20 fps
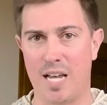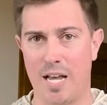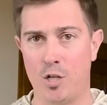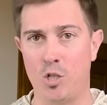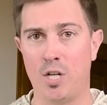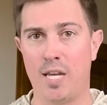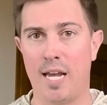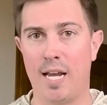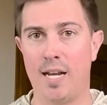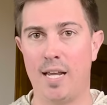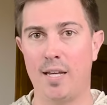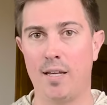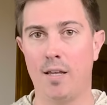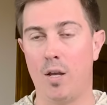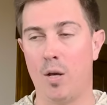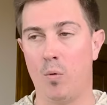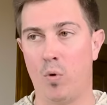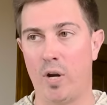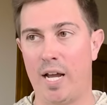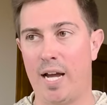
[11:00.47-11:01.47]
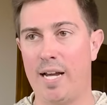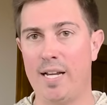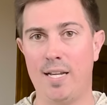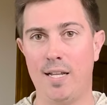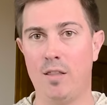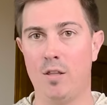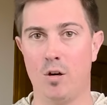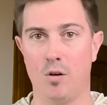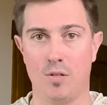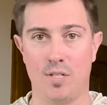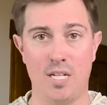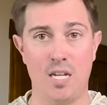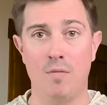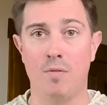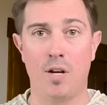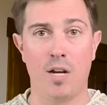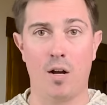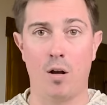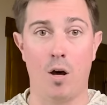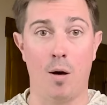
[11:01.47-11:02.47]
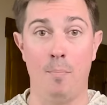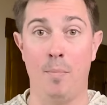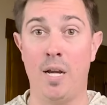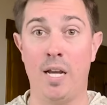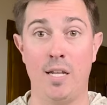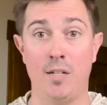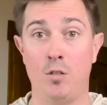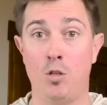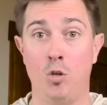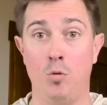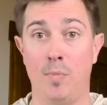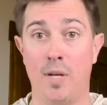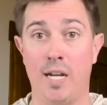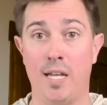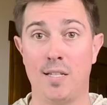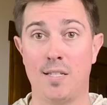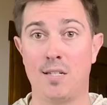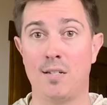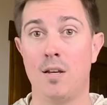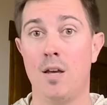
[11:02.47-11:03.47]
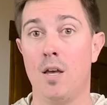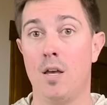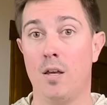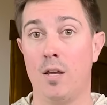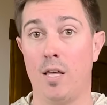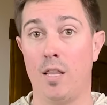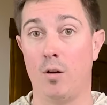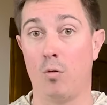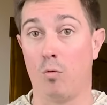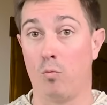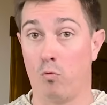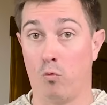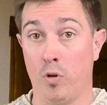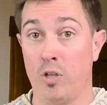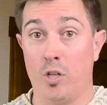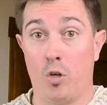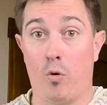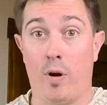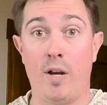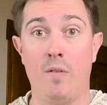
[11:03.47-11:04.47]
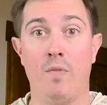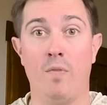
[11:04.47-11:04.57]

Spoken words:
educating, and when I did those, even at a minute, 2 minutes, and they were really great